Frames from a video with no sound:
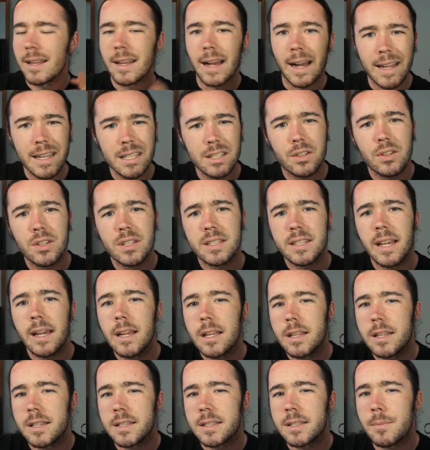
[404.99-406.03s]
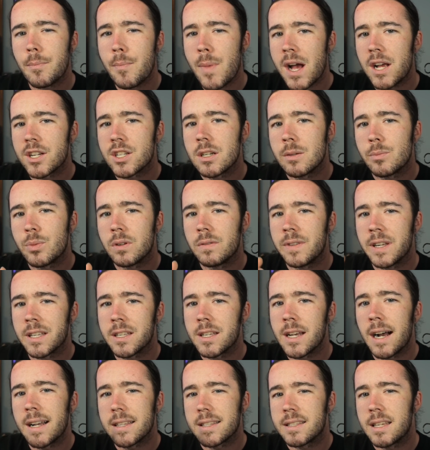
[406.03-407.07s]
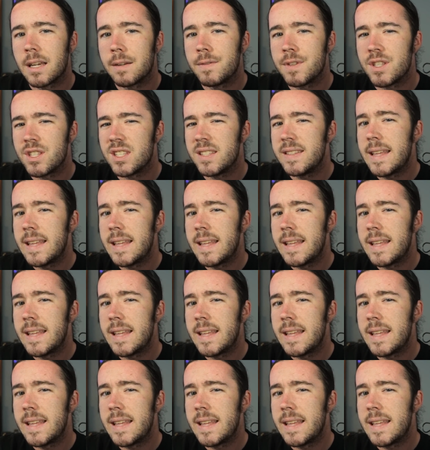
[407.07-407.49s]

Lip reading: I guess you could say this is a mashup of like GOT7's